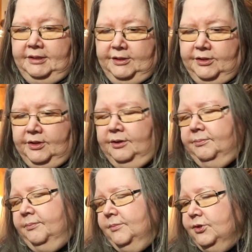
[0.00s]
disc
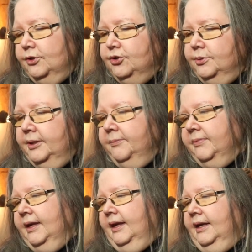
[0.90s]
surgery.
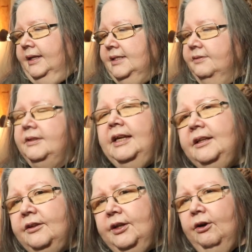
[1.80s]
And so
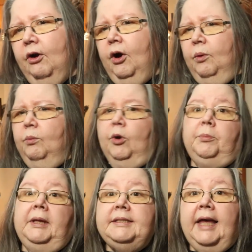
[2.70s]
then there are
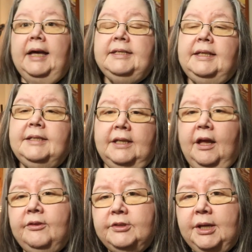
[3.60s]
workplace accidents and
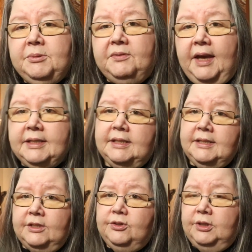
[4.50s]
other types of
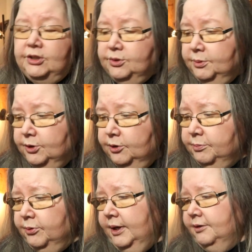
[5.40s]
accidents that you need to
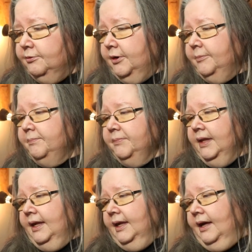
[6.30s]
recuperate from.
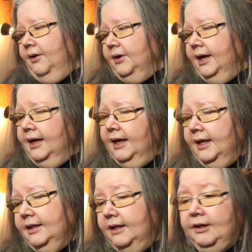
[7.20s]
Okay,
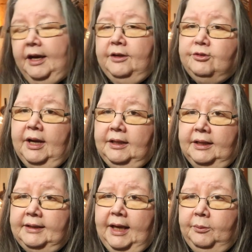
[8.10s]
and a track
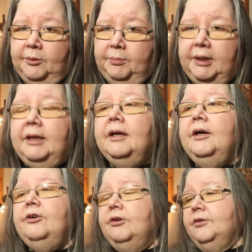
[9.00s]
like that would be
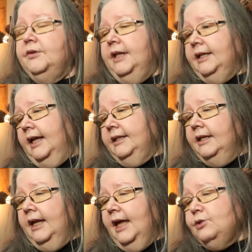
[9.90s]
terrific for that. And
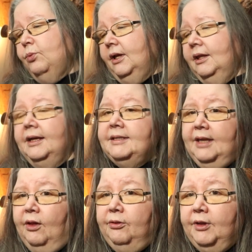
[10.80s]
then as well as
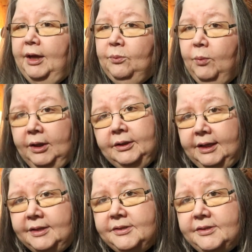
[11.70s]
health and
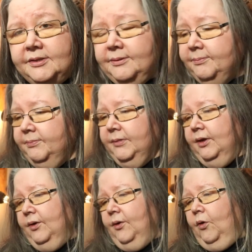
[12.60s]
wellness
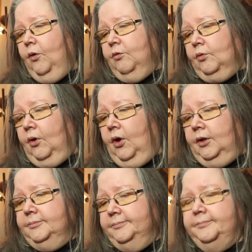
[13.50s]
overall.